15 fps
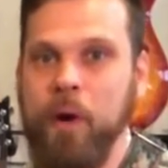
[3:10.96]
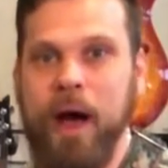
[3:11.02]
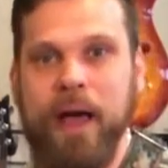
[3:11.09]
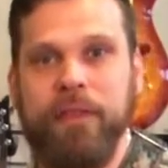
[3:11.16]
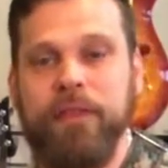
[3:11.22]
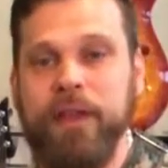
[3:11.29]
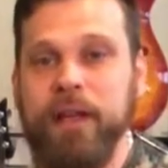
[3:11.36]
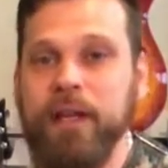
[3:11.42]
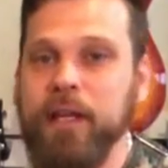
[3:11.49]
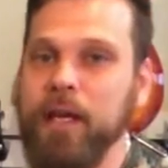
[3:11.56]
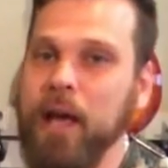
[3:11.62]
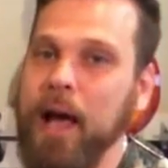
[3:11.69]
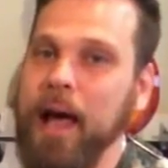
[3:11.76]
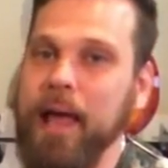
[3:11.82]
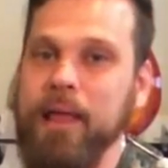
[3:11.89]
think
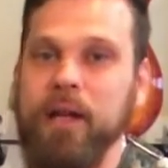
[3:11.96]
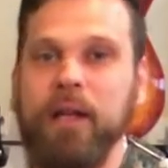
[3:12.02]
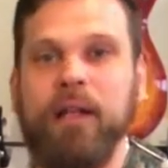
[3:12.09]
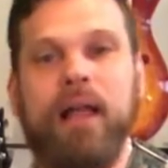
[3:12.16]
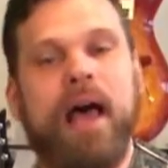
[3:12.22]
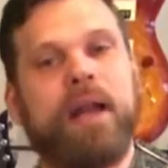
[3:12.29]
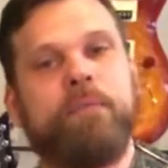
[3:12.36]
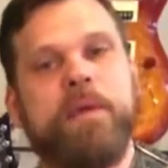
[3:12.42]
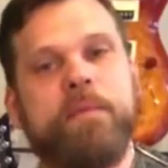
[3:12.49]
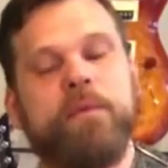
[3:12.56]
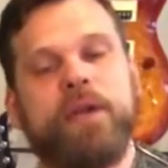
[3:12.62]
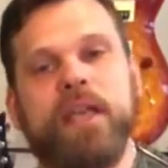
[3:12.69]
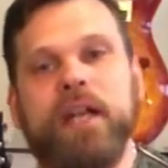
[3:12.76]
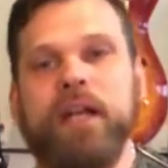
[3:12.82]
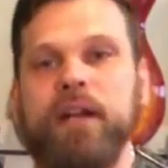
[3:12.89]
a lot of
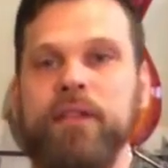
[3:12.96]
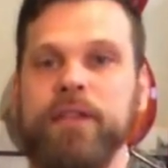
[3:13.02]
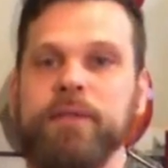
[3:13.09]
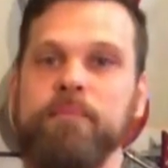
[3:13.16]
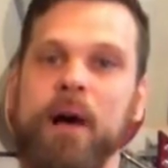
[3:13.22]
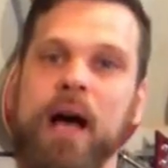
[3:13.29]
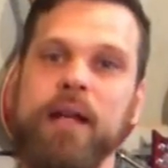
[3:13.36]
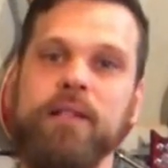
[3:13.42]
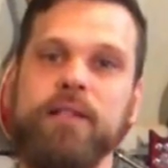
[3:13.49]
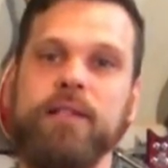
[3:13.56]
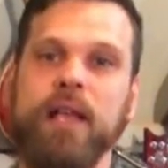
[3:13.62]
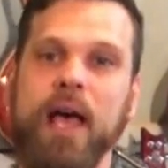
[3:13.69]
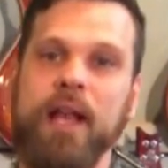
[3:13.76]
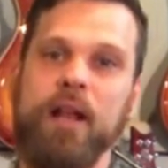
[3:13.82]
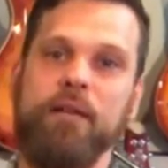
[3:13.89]
people get into this
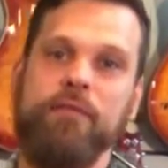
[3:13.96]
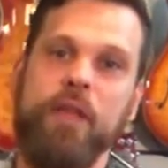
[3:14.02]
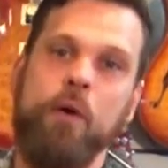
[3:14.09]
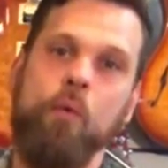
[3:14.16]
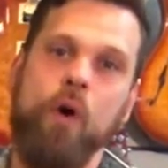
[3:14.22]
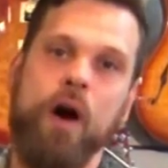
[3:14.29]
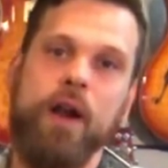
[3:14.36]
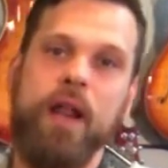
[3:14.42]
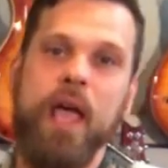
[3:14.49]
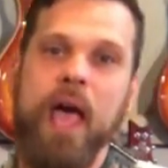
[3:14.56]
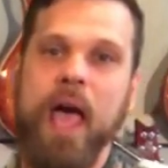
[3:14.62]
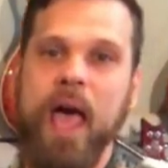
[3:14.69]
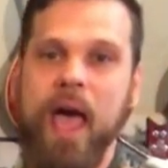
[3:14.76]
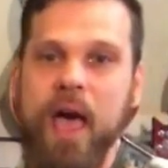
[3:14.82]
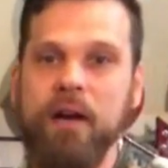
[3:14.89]
mindset of they want
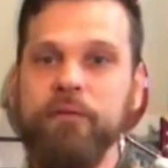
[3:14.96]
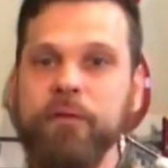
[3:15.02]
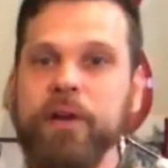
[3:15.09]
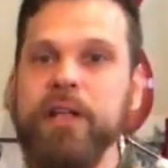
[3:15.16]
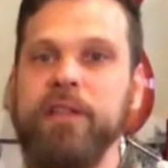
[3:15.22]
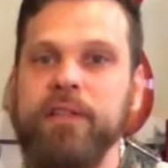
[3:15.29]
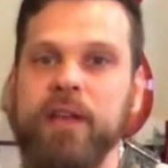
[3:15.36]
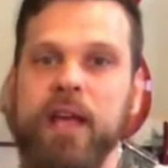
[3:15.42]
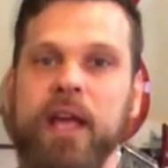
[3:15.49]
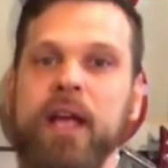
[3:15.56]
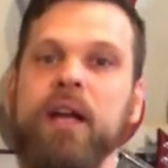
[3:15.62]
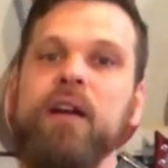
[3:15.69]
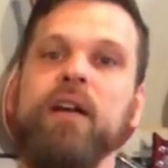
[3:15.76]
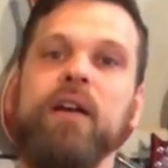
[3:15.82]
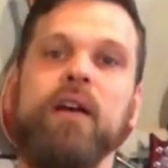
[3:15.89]

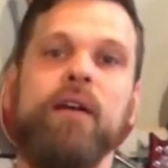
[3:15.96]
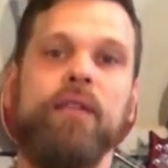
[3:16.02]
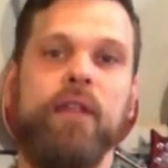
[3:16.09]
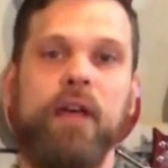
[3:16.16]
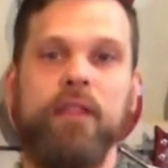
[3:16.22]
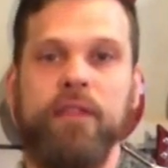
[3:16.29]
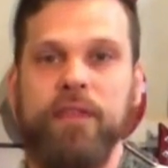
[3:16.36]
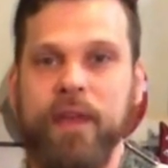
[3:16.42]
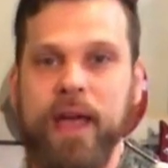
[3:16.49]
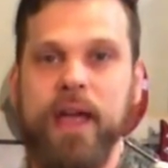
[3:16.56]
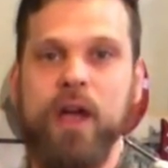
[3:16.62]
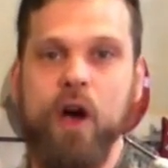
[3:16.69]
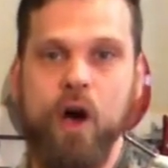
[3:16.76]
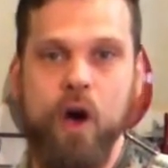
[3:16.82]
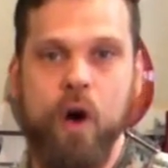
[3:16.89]
everything that
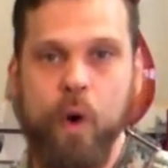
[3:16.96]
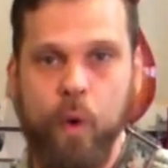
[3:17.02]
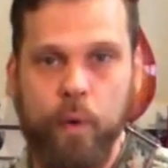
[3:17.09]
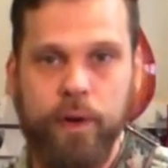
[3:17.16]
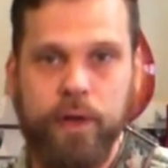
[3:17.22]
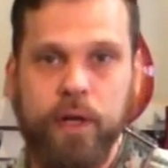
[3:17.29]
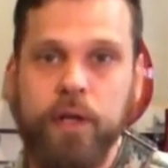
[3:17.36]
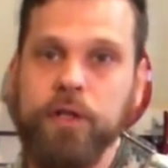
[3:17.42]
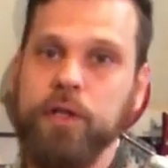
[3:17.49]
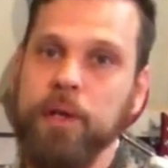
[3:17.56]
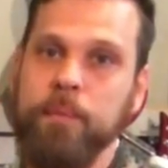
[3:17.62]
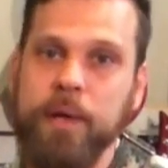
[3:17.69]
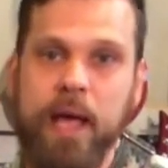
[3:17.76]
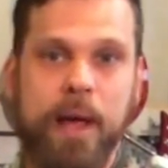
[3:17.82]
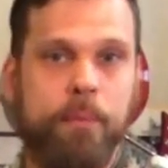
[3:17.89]
they own to
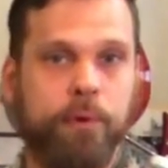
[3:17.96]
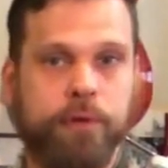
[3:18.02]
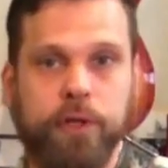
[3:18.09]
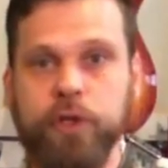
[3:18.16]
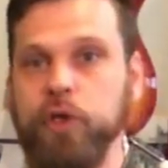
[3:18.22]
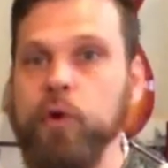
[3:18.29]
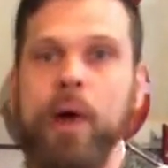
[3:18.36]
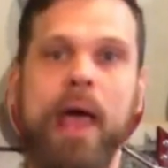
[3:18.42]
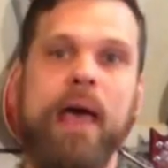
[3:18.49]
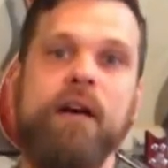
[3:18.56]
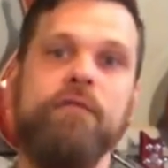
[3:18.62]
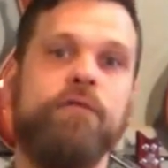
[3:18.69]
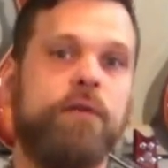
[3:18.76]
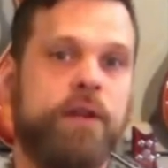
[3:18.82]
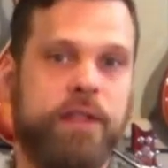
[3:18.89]
be able to do
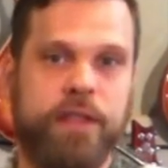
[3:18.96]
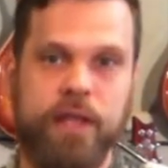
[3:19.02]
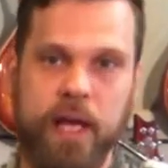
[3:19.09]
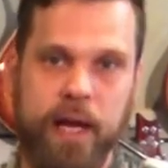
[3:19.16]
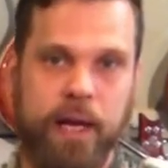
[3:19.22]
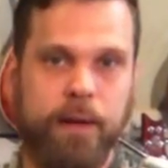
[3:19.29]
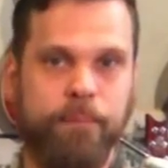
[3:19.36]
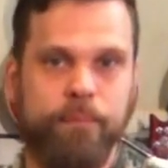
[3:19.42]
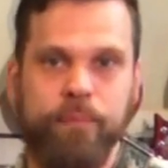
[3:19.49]
everything.